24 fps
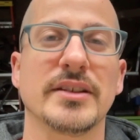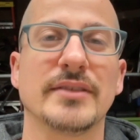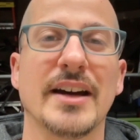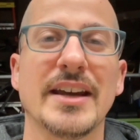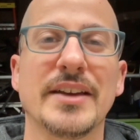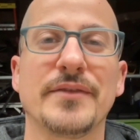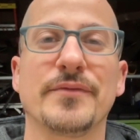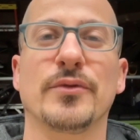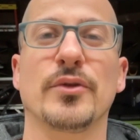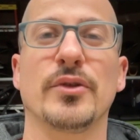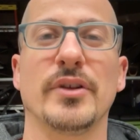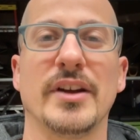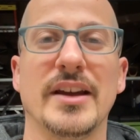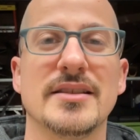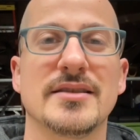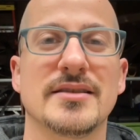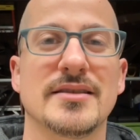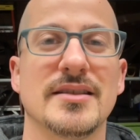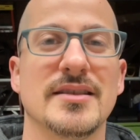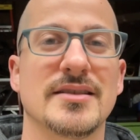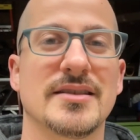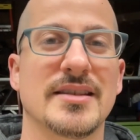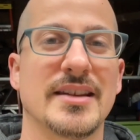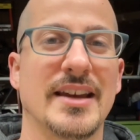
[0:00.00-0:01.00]
Like, for
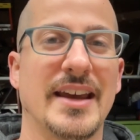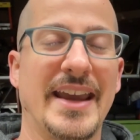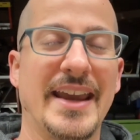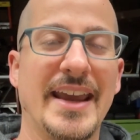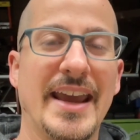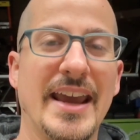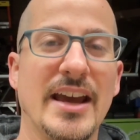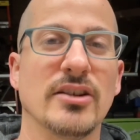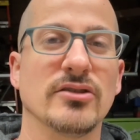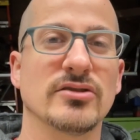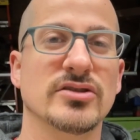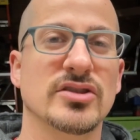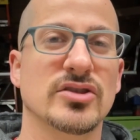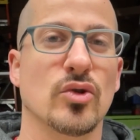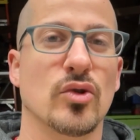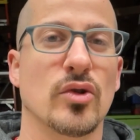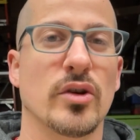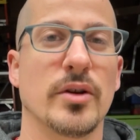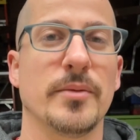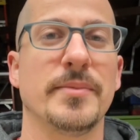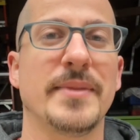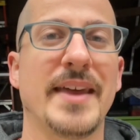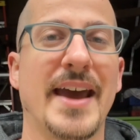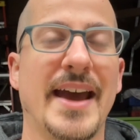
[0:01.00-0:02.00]
instance, a
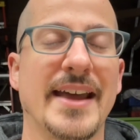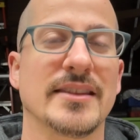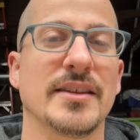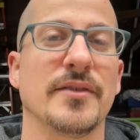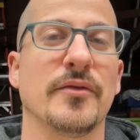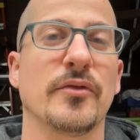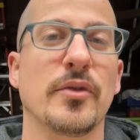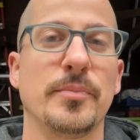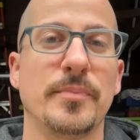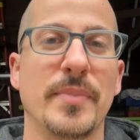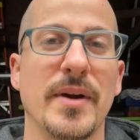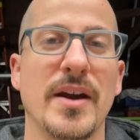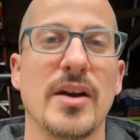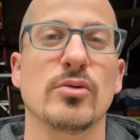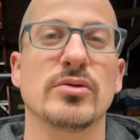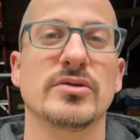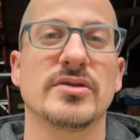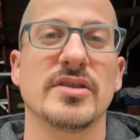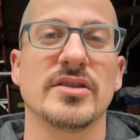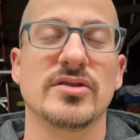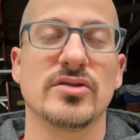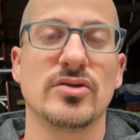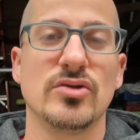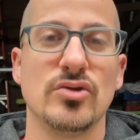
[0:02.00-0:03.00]
hailstorm that the repair was
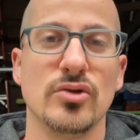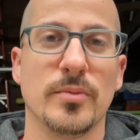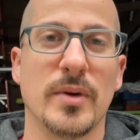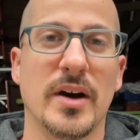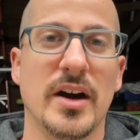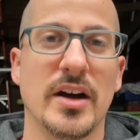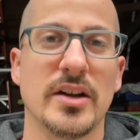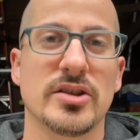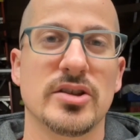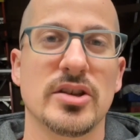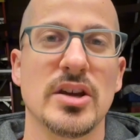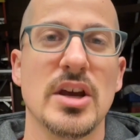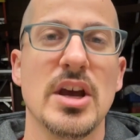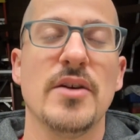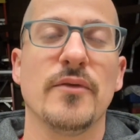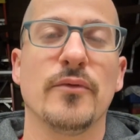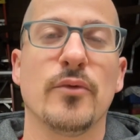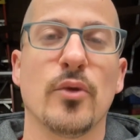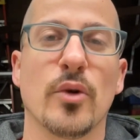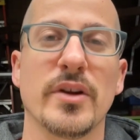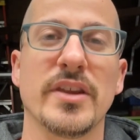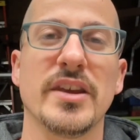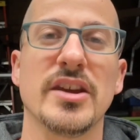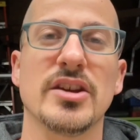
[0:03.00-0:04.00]
just too much
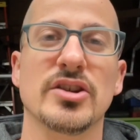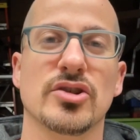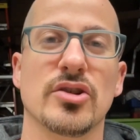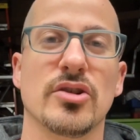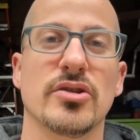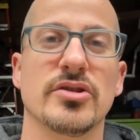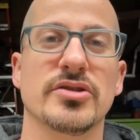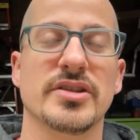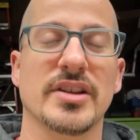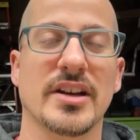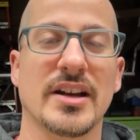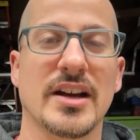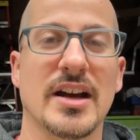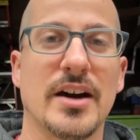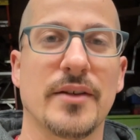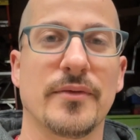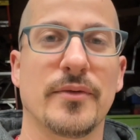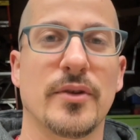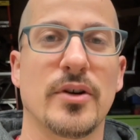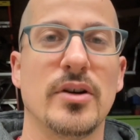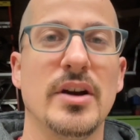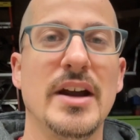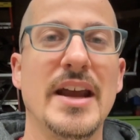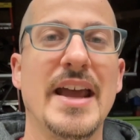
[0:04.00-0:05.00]
for the insurance to
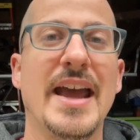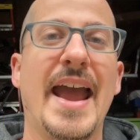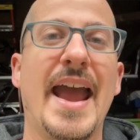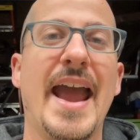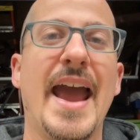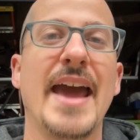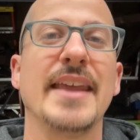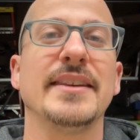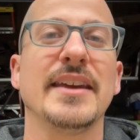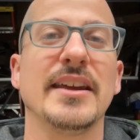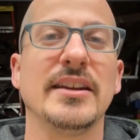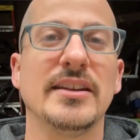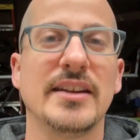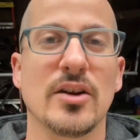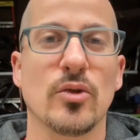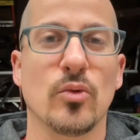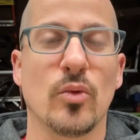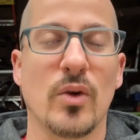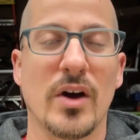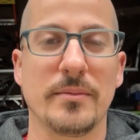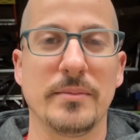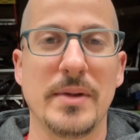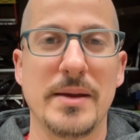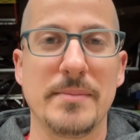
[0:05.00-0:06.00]
cover and they didn't
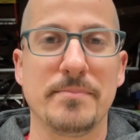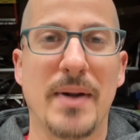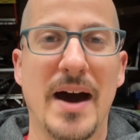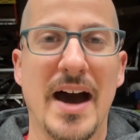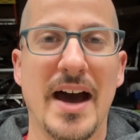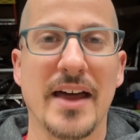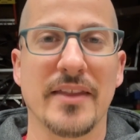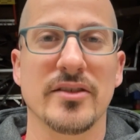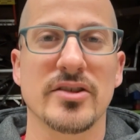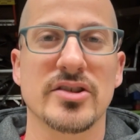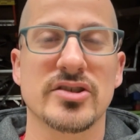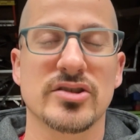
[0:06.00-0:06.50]
want to be bothered.